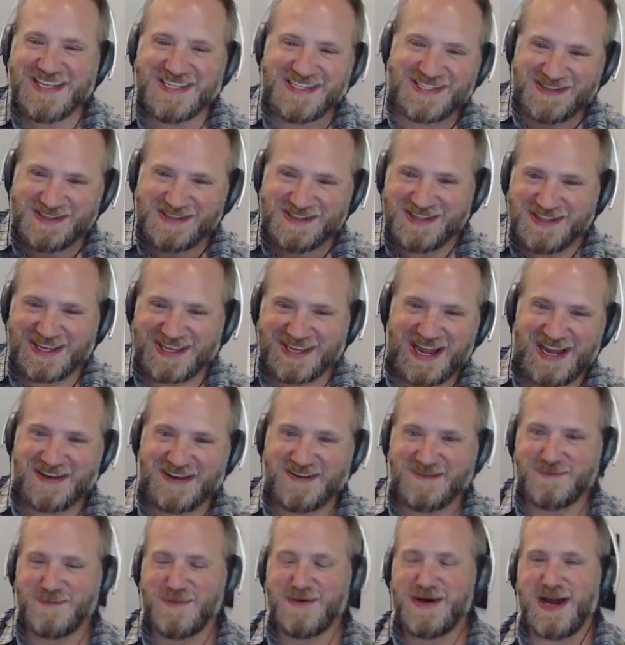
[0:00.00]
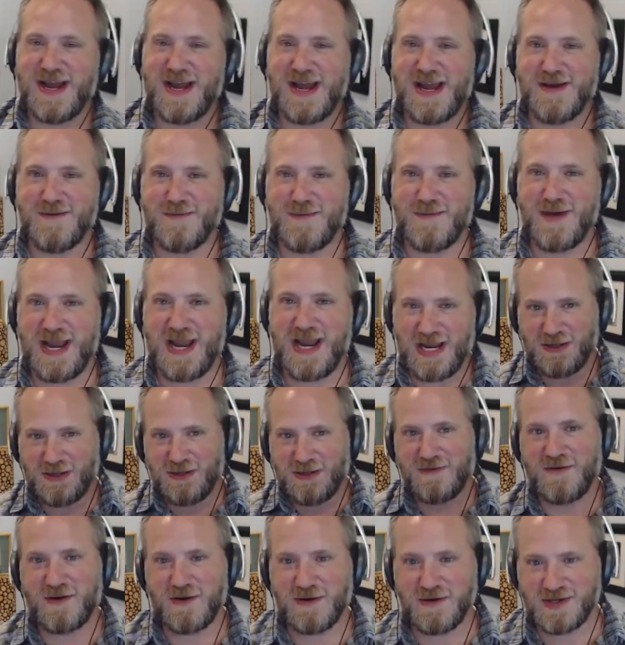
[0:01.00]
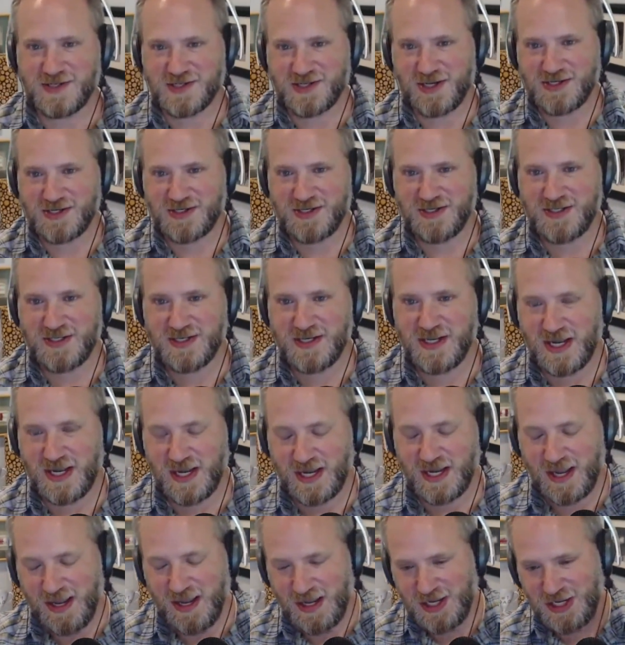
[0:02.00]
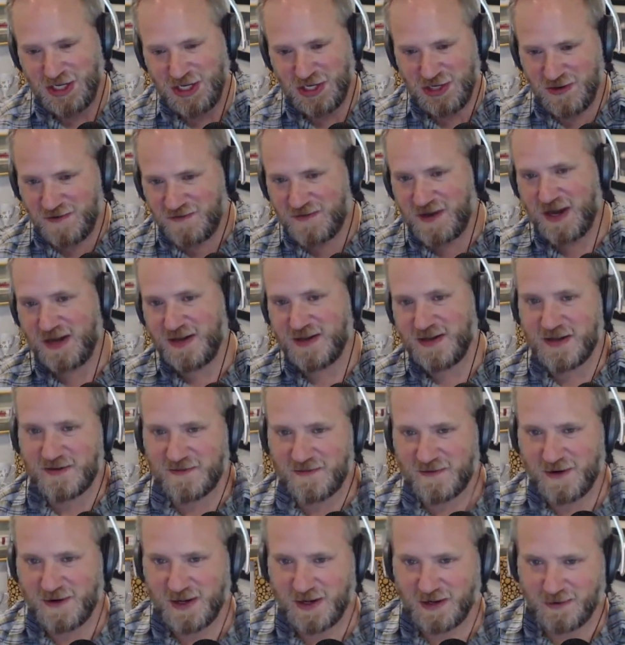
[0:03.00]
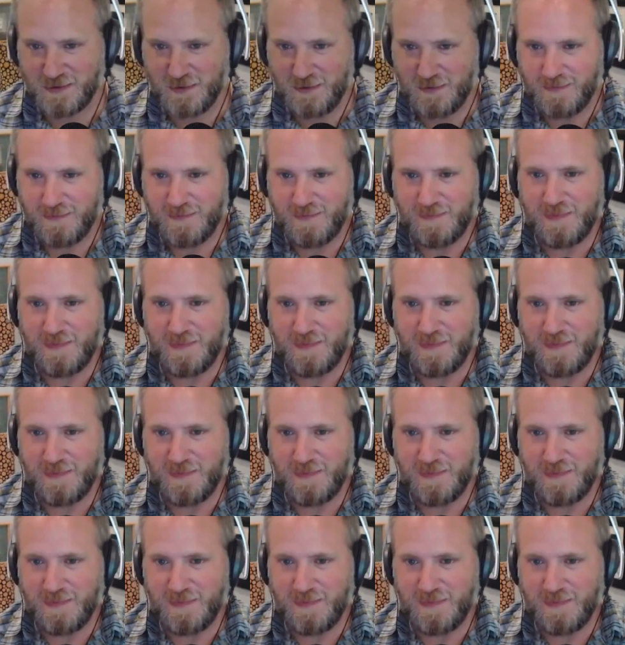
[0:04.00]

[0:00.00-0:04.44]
is kind of my angle of our discussion today. You've got a different angle.